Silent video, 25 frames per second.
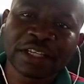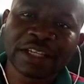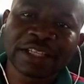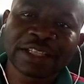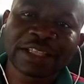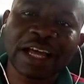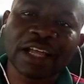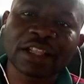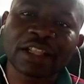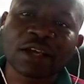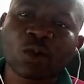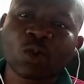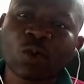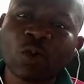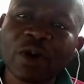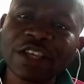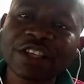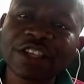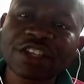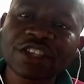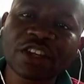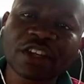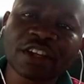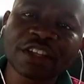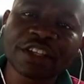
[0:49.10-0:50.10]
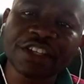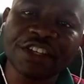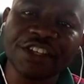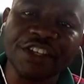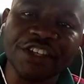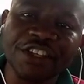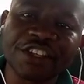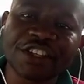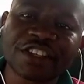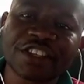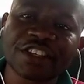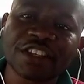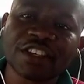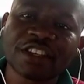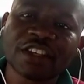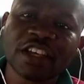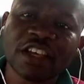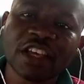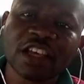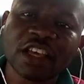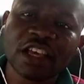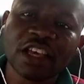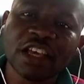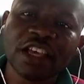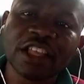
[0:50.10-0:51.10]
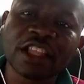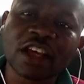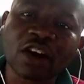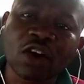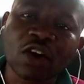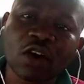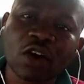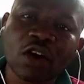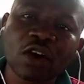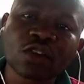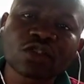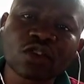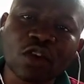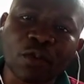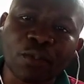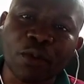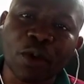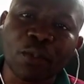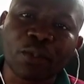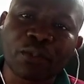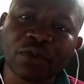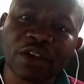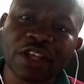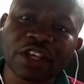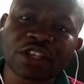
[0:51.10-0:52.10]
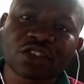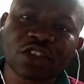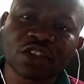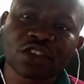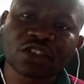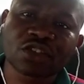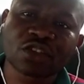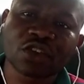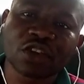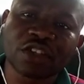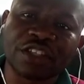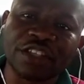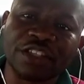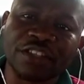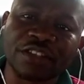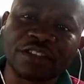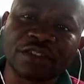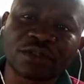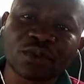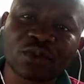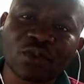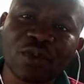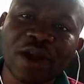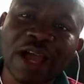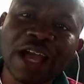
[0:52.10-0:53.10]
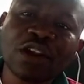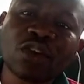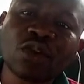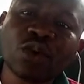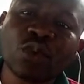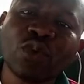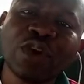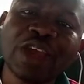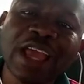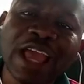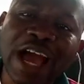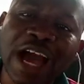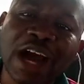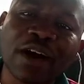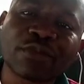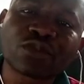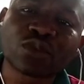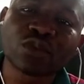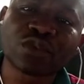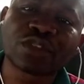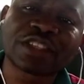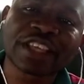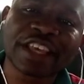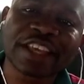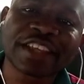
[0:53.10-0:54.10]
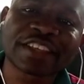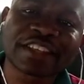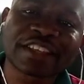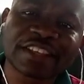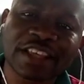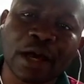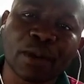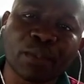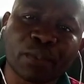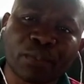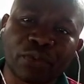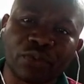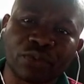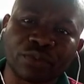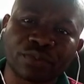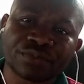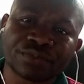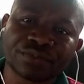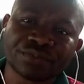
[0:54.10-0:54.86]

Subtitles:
Now, the question is, in the course of population study, why do we have to take sample?